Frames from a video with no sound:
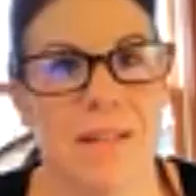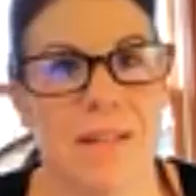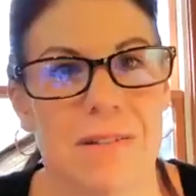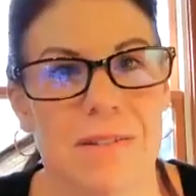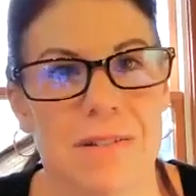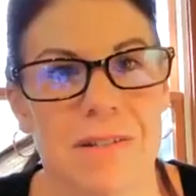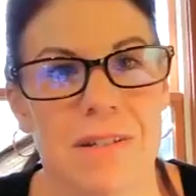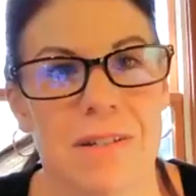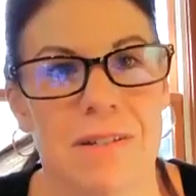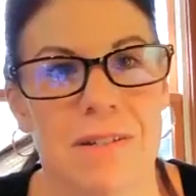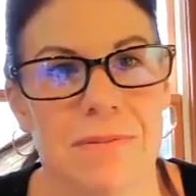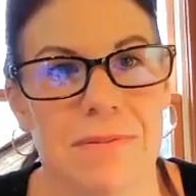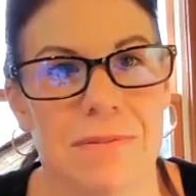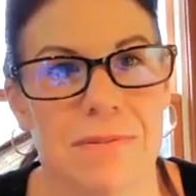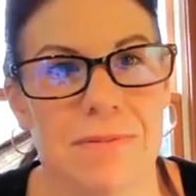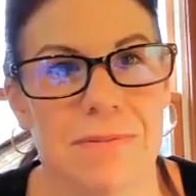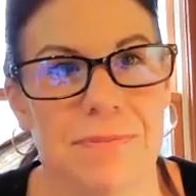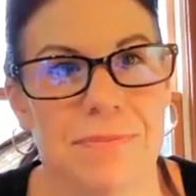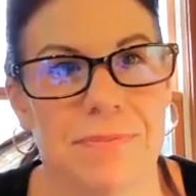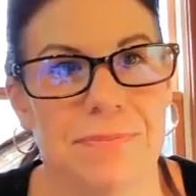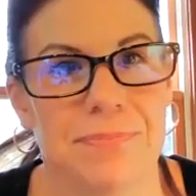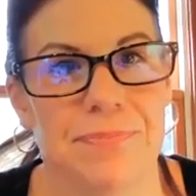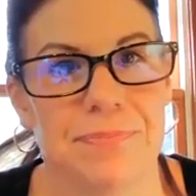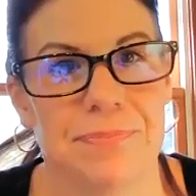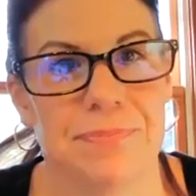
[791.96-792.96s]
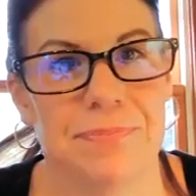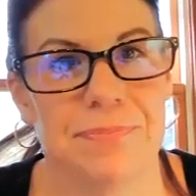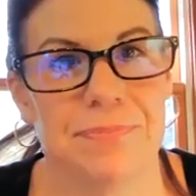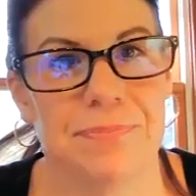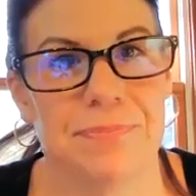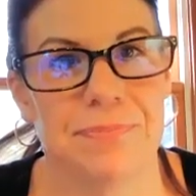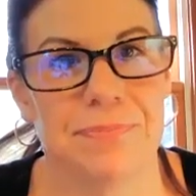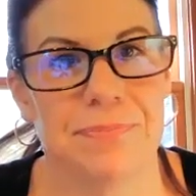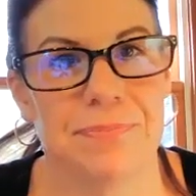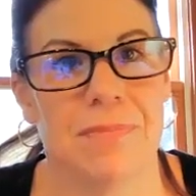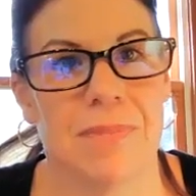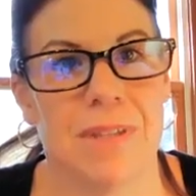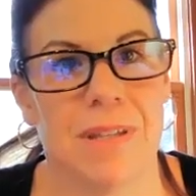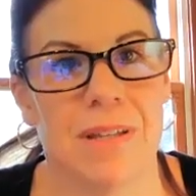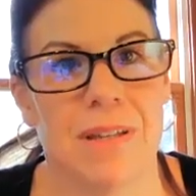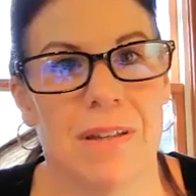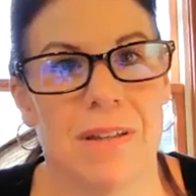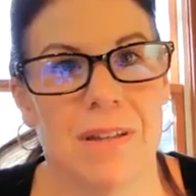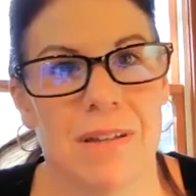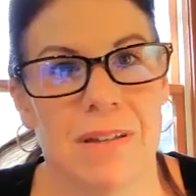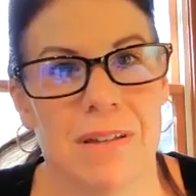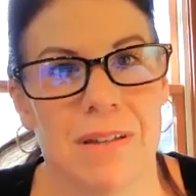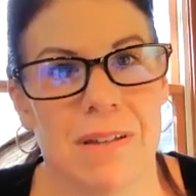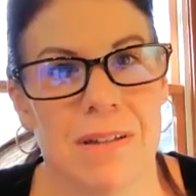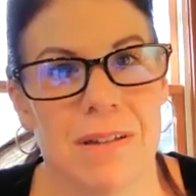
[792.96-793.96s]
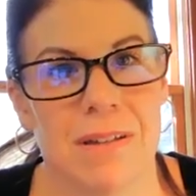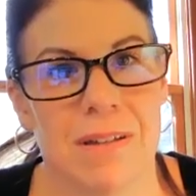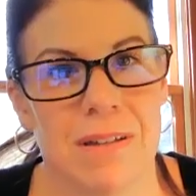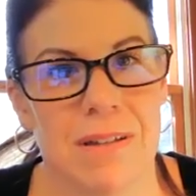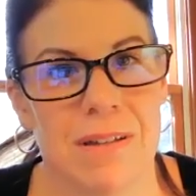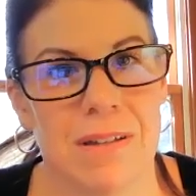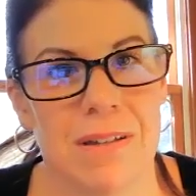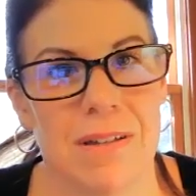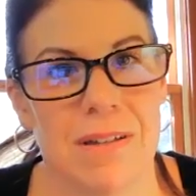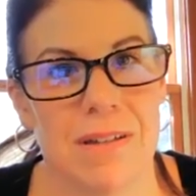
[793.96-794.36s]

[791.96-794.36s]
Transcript: you do that? Why would you do